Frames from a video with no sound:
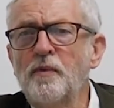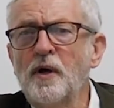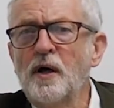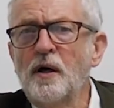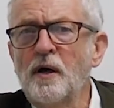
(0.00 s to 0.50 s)

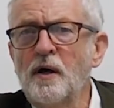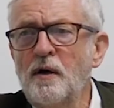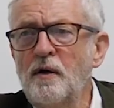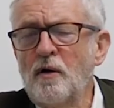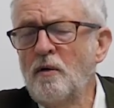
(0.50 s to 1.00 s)

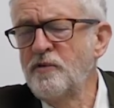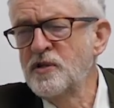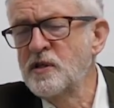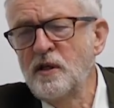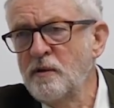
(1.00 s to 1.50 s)

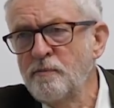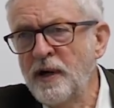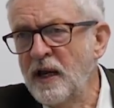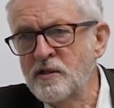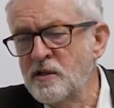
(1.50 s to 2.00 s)
obviously, the
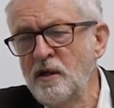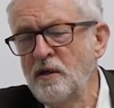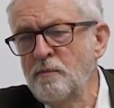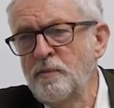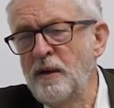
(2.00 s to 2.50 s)

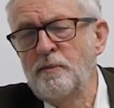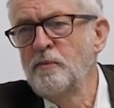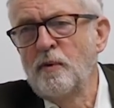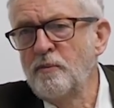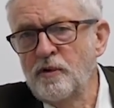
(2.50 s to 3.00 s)
Palestinian people.
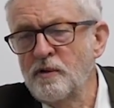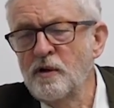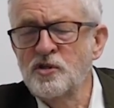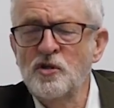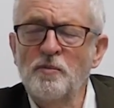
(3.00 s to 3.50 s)
One would
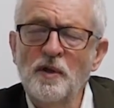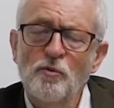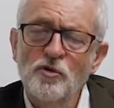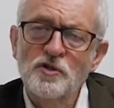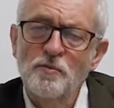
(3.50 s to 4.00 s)
assume they
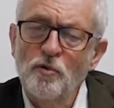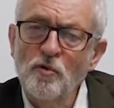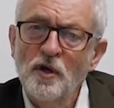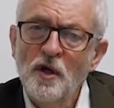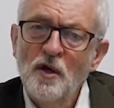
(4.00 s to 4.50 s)
would support